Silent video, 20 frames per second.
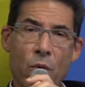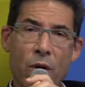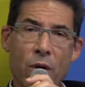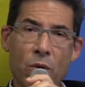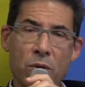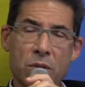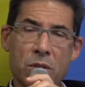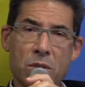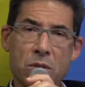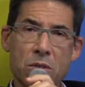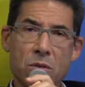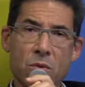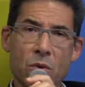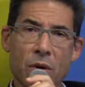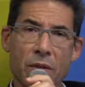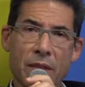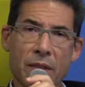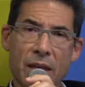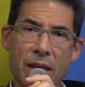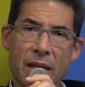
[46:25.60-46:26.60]
We also do
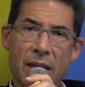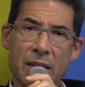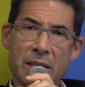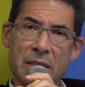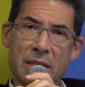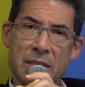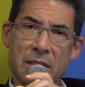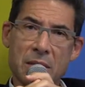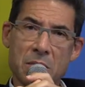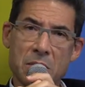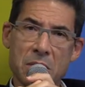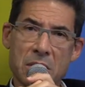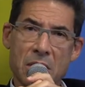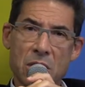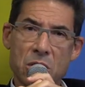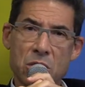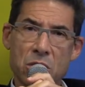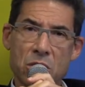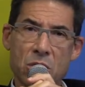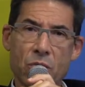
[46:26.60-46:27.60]
want the kids at some
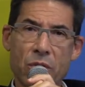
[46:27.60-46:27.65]
stage